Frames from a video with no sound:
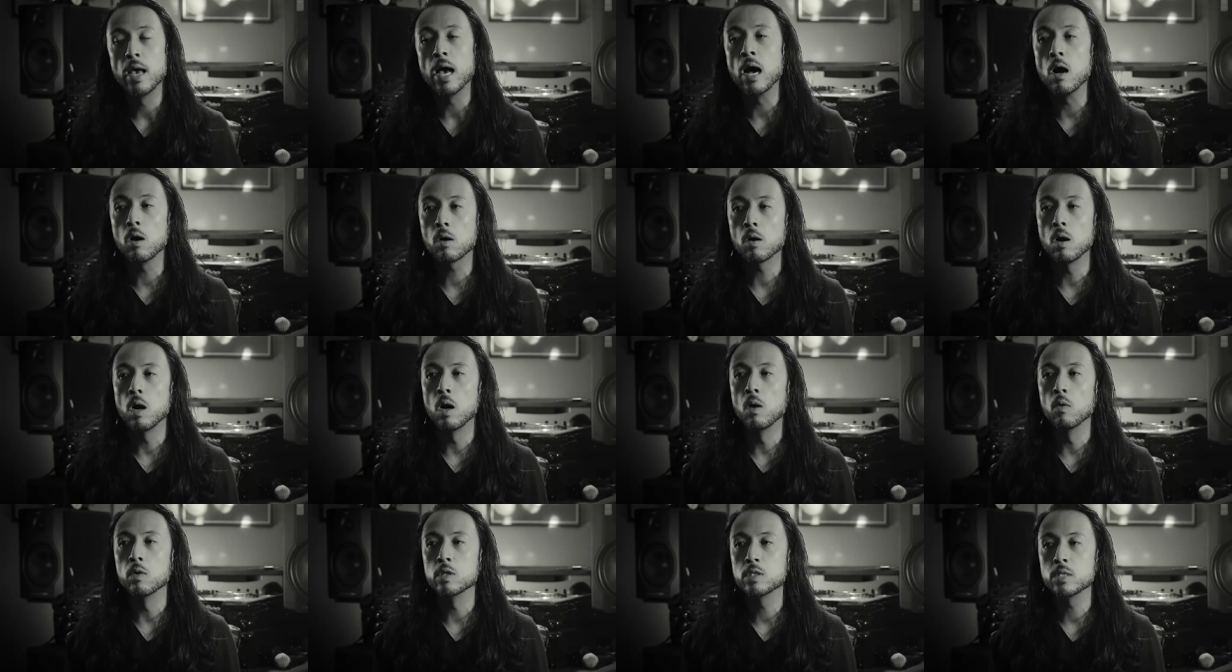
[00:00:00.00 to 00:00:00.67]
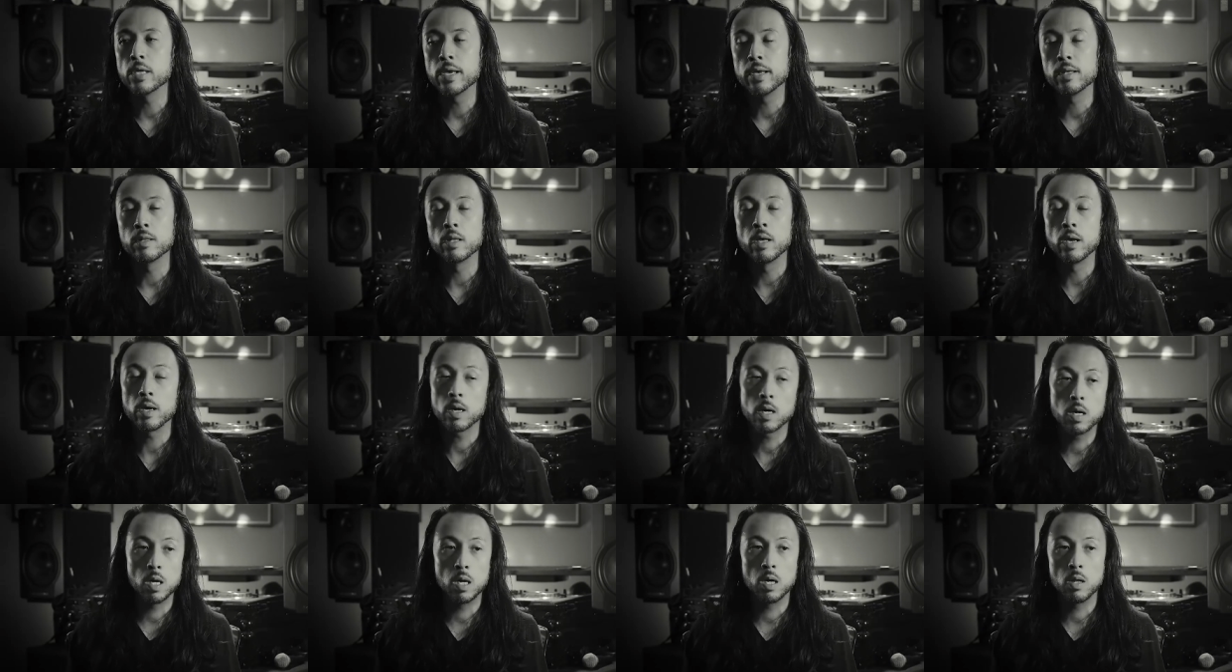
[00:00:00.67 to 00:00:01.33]
Alcohol was saying
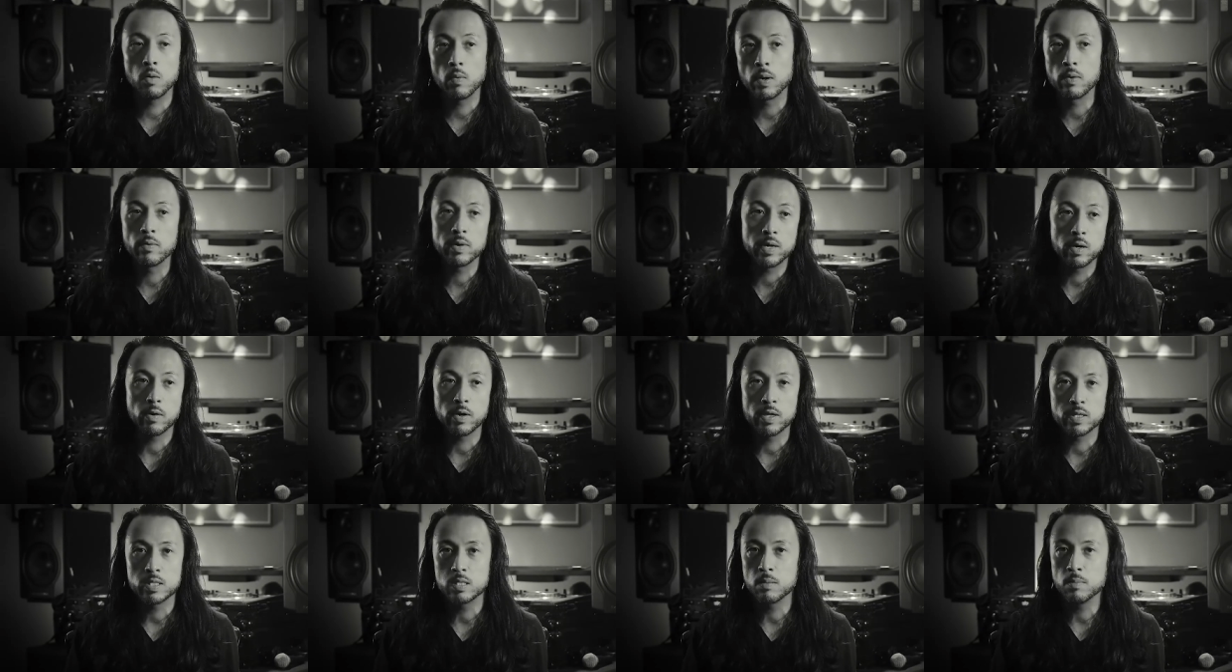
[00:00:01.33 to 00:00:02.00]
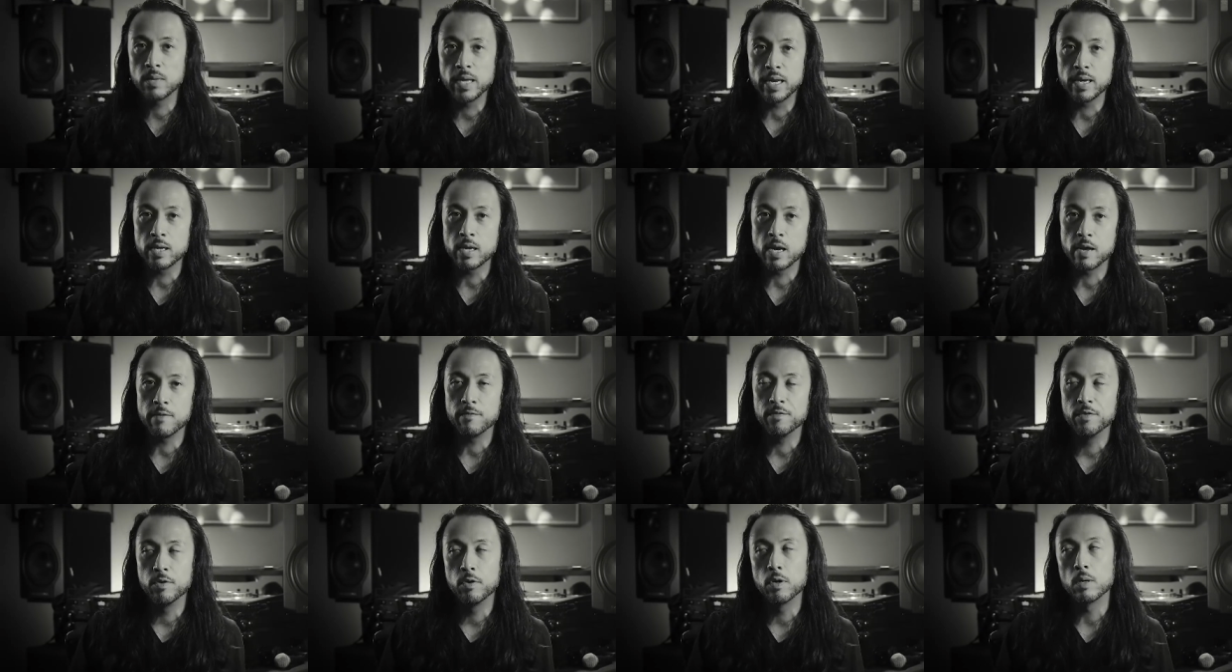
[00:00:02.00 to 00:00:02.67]
like, oh, why don't we go get some late
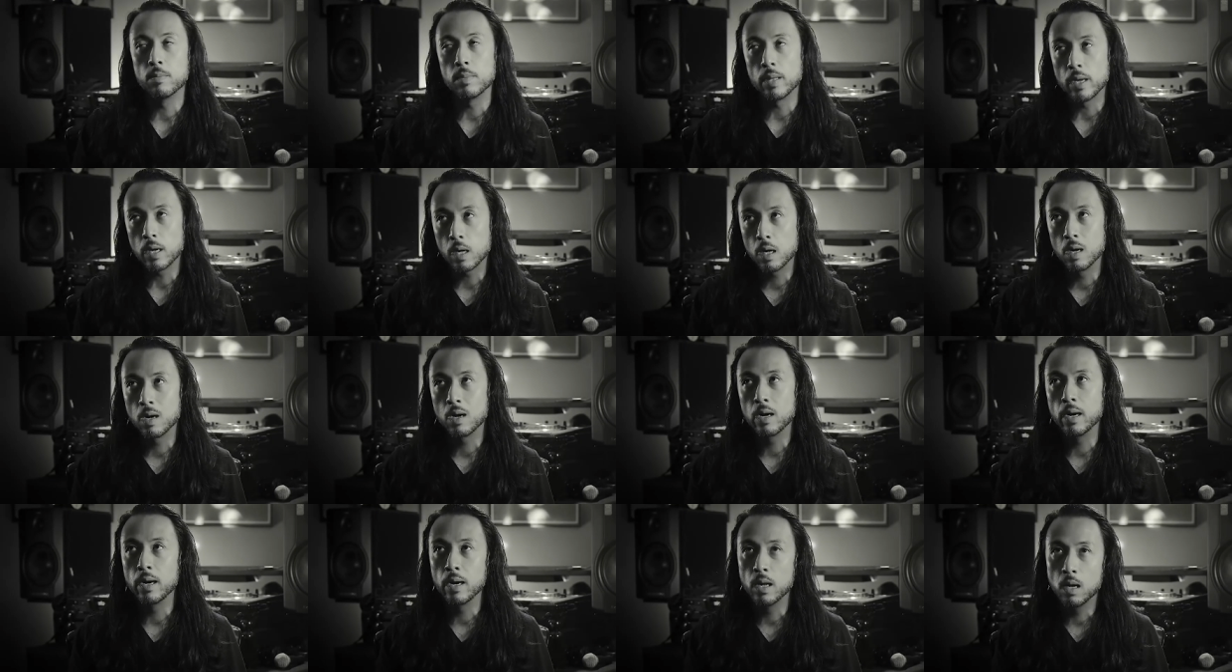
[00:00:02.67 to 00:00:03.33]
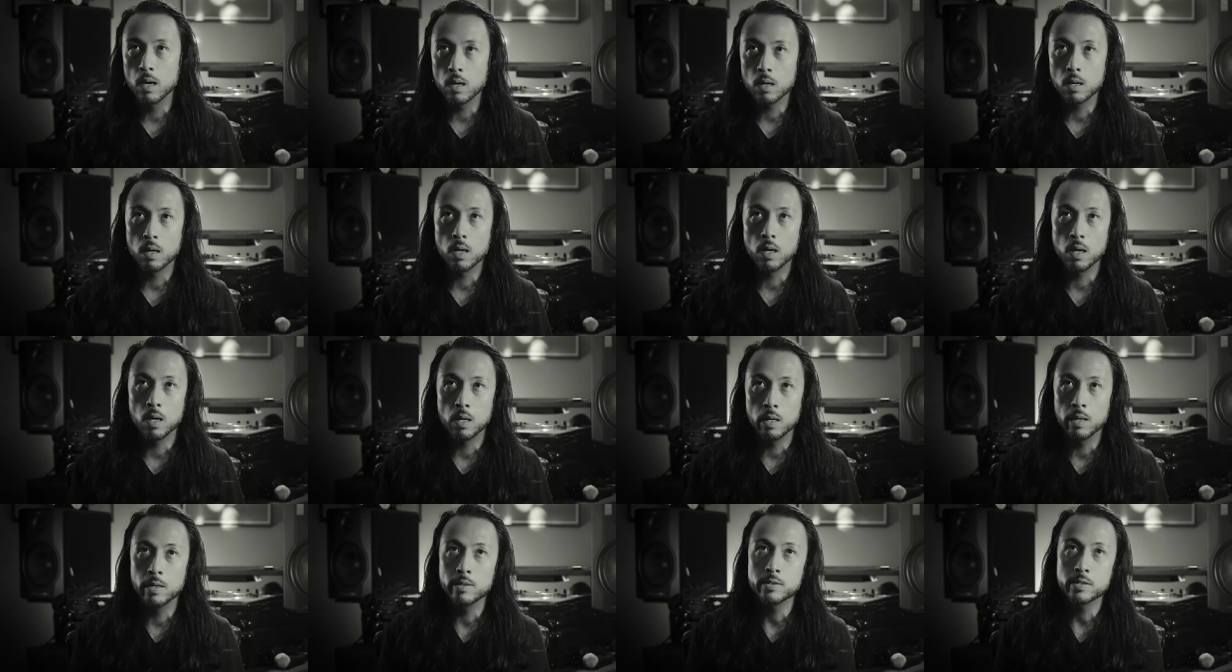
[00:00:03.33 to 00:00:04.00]
night food? I'm like, all right,
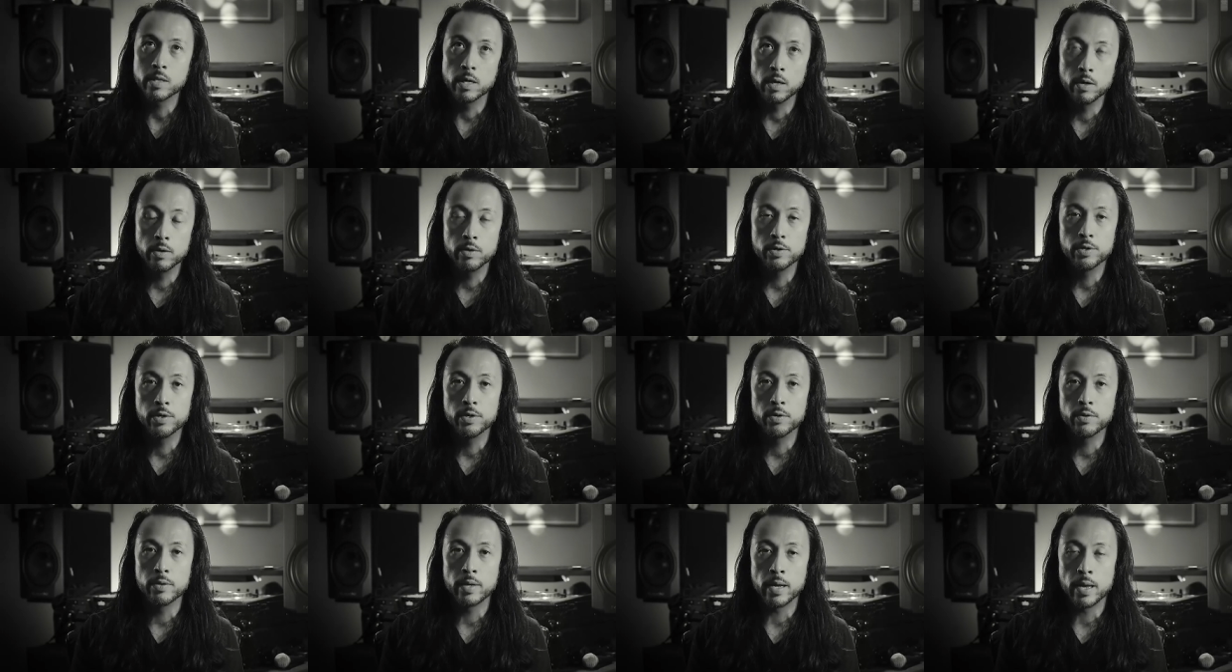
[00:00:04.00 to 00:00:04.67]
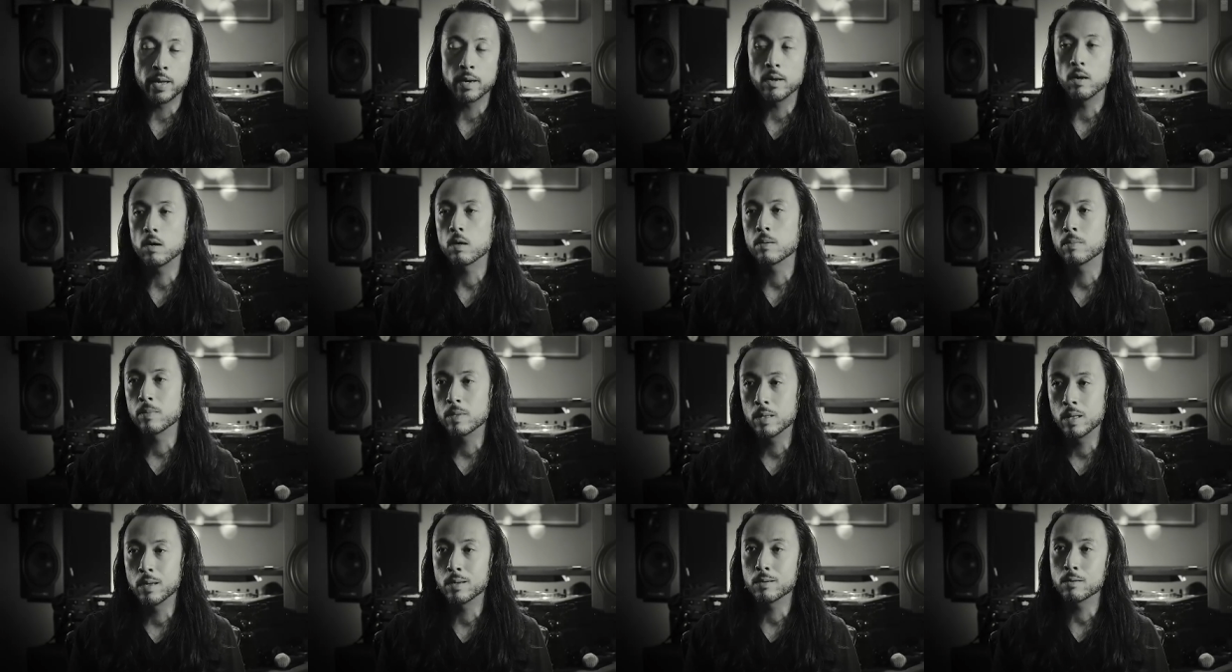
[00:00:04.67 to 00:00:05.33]
alcohol, let's go do that. And
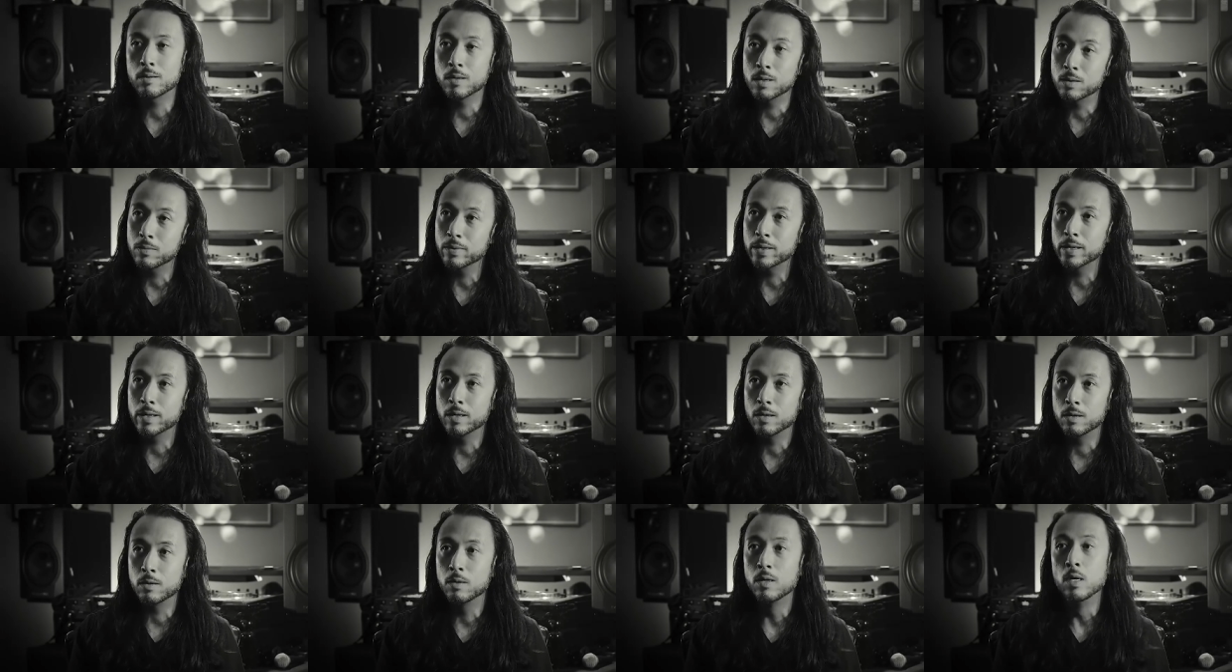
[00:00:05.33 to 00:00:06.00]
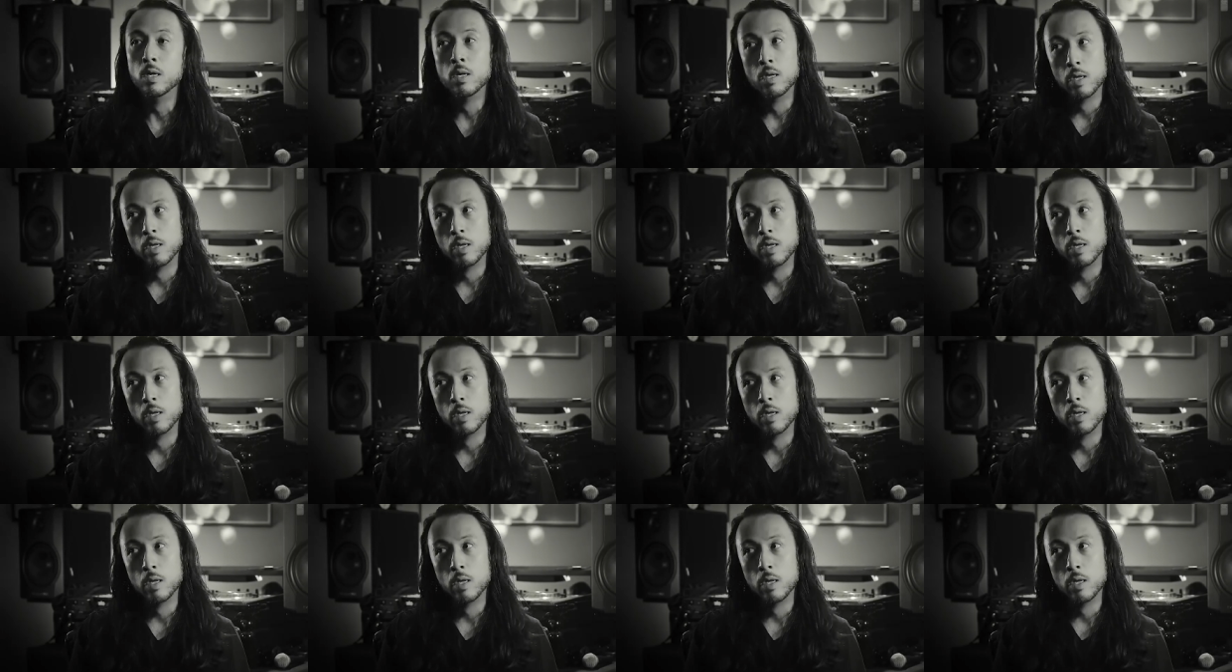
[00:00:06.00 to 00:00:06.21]
alcohol be like, why don't we go?